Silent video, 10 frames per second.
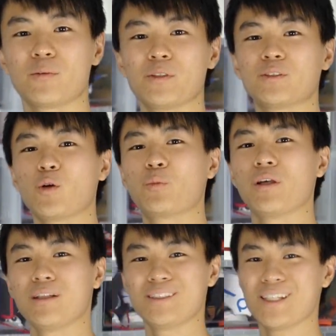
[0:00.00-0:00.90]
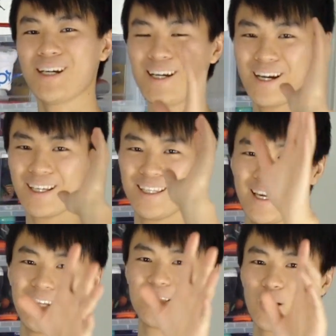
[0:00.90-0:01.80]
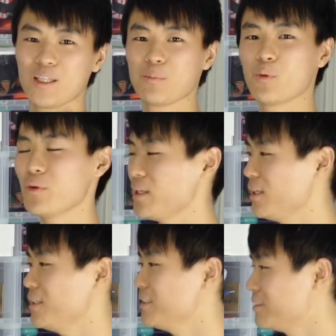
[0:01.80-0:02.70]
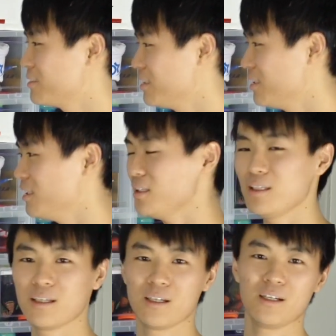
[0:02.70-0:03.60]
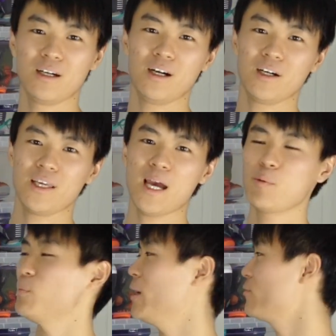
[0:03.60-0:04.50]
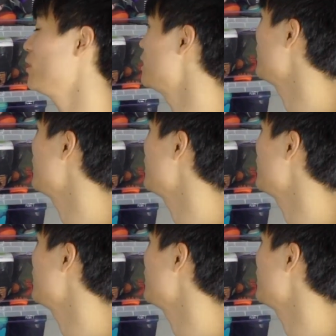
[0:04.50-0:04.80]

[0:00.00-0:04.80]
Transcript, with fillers: from the Sole Brothers. Uh, again, Donny Boy is the uh, cameraman for